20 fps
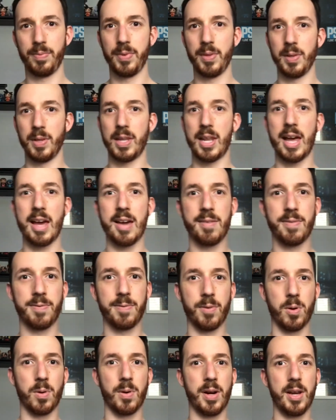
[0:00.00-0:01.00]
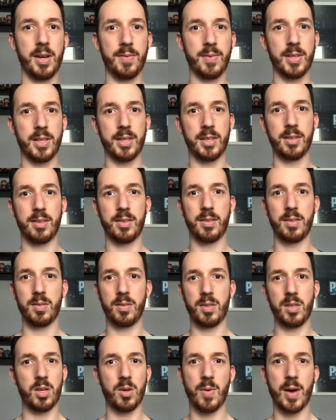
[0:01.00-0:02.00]
life, or even
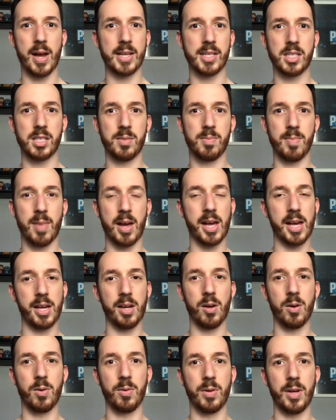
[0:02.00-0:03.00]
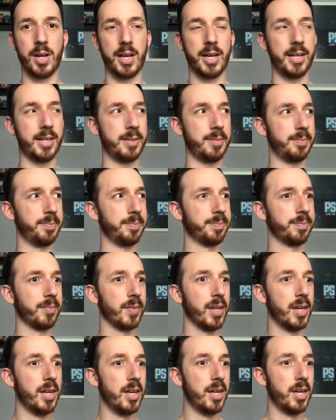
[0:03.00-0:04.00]
the US, my own
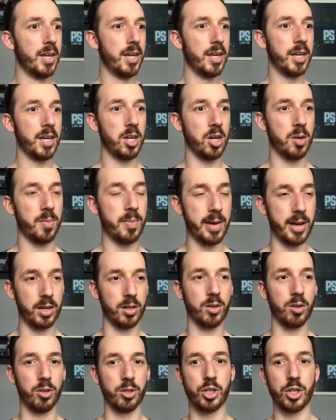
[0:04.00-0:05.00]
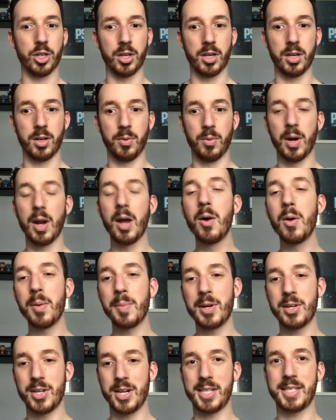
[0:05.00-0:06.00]
my own culture. What am
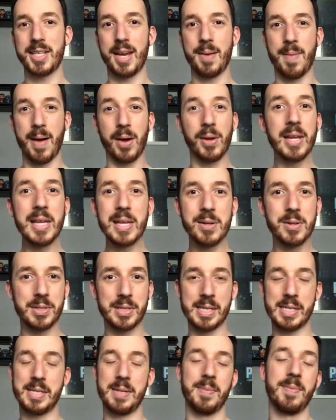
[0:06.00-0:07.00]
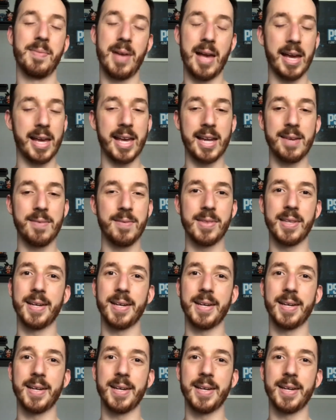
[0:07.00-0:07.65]
I trying to say? My own ecosystem? I can't even